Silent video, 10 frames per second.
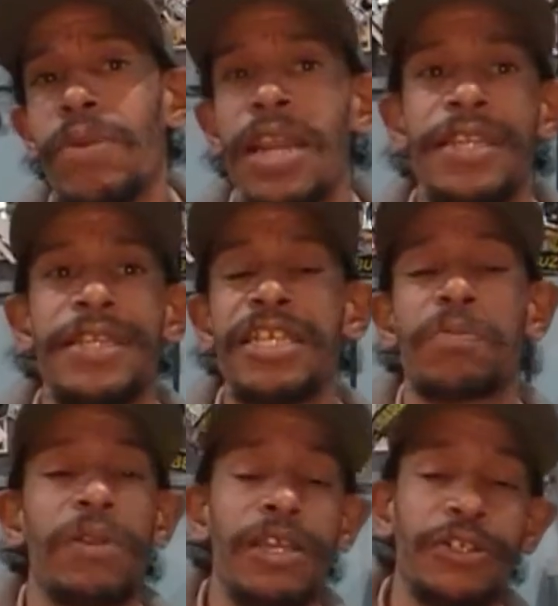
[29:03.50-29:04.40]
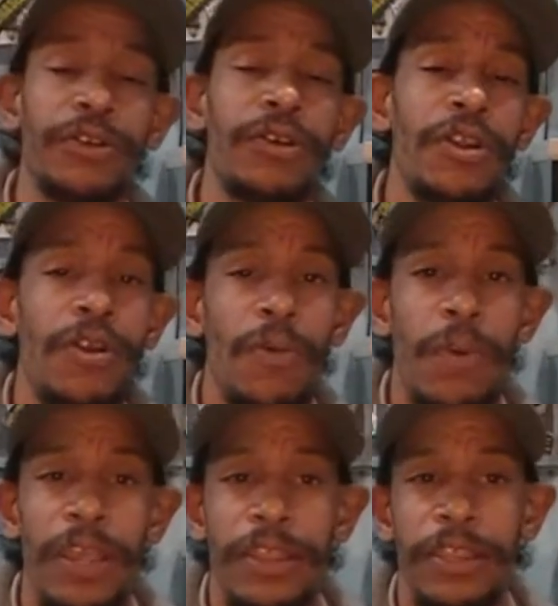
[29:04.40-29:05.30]
any displeasure
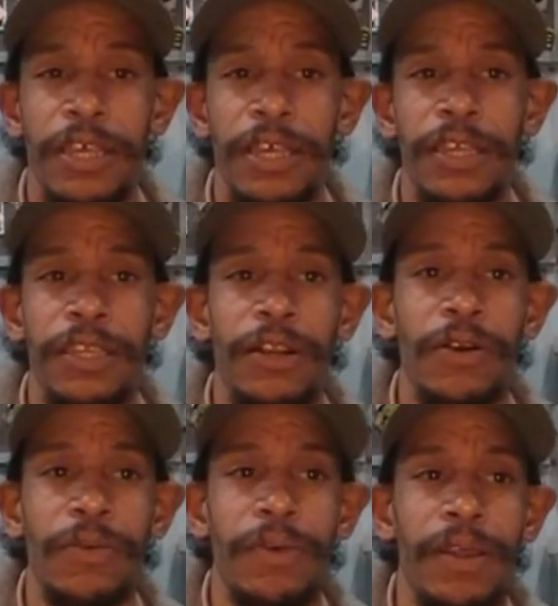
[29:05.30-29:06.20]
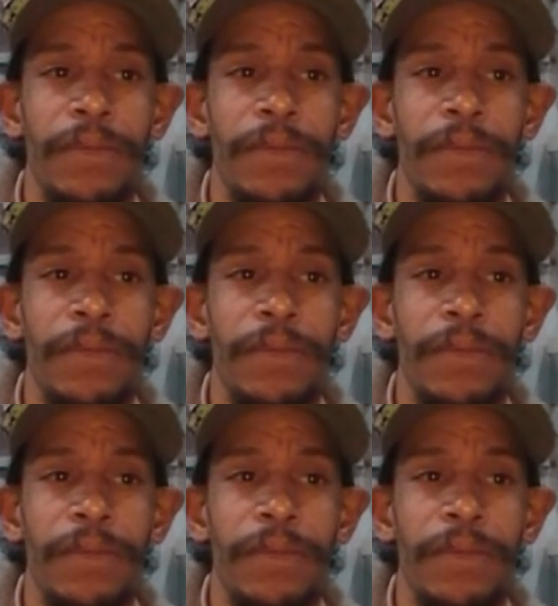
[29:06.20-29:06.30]
with you know